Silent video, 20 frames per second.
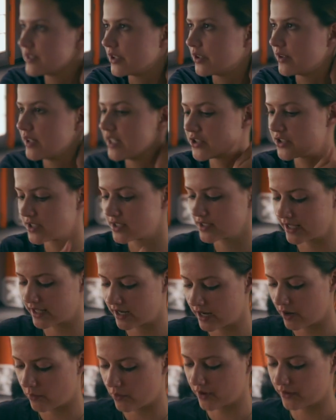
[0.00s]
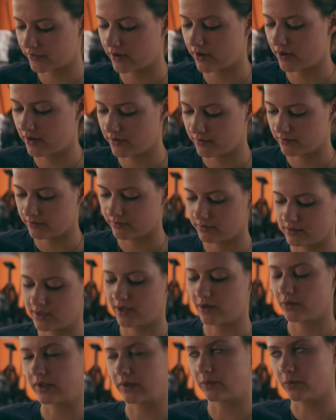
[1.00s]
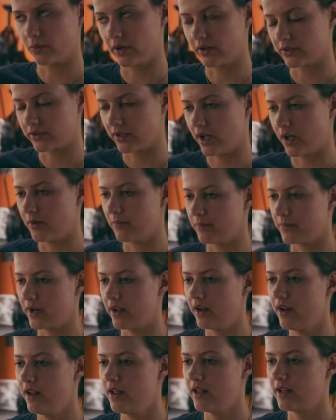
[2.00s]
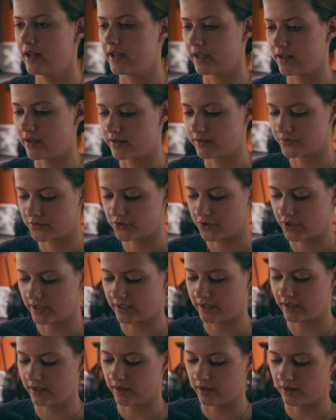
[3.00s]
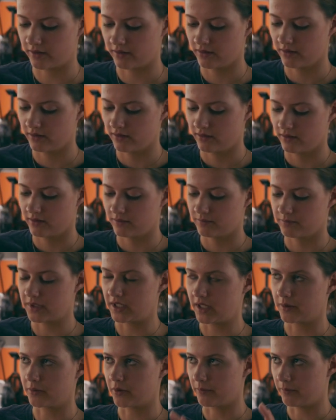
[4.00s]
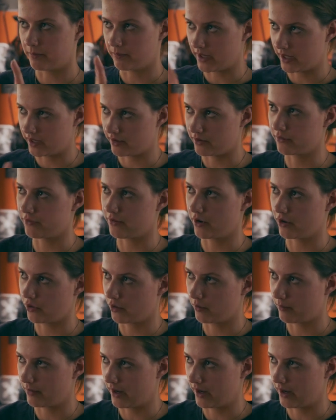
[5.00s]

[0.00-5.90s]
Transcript: So, it's just, like, and I worked on, not, like, worked on, but, like, trying to get, being able to bend farther